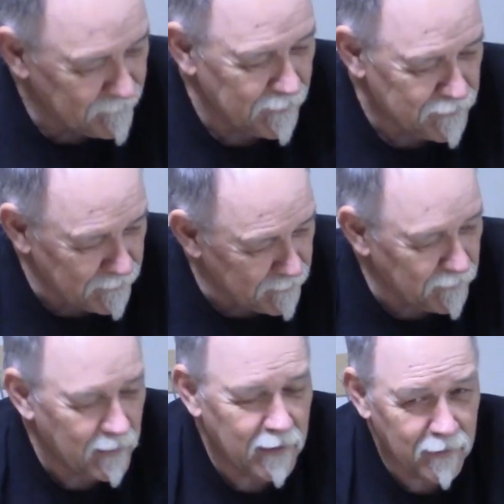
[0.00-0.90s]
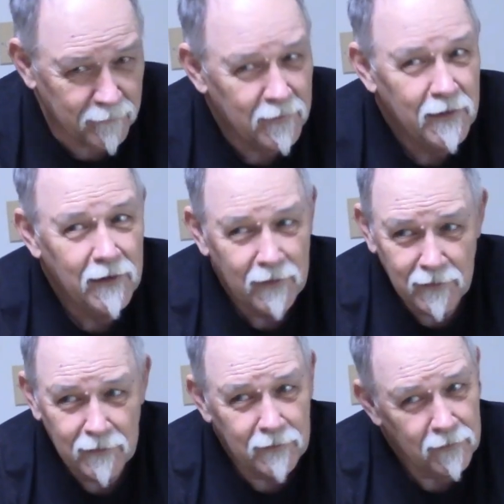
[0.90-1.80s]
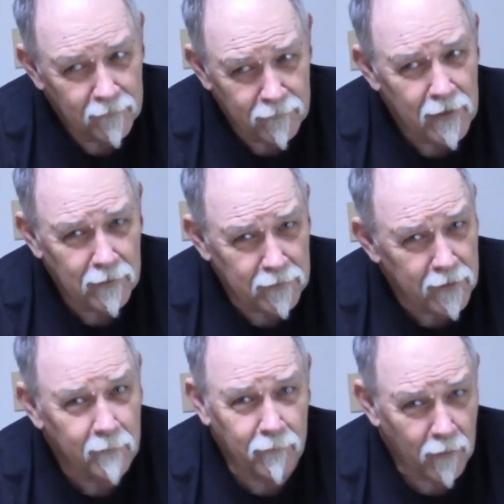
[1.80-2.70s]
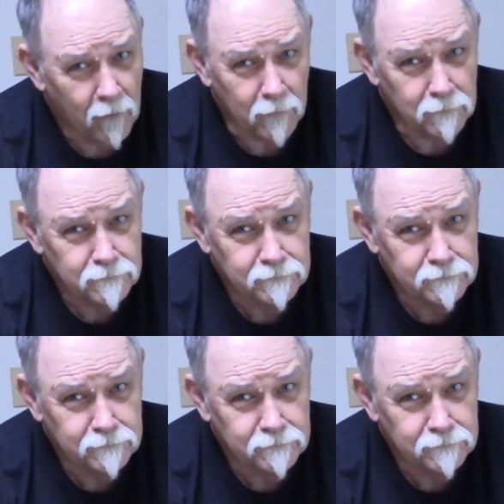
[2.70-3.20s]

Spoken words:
But she do have a fairly deep throat.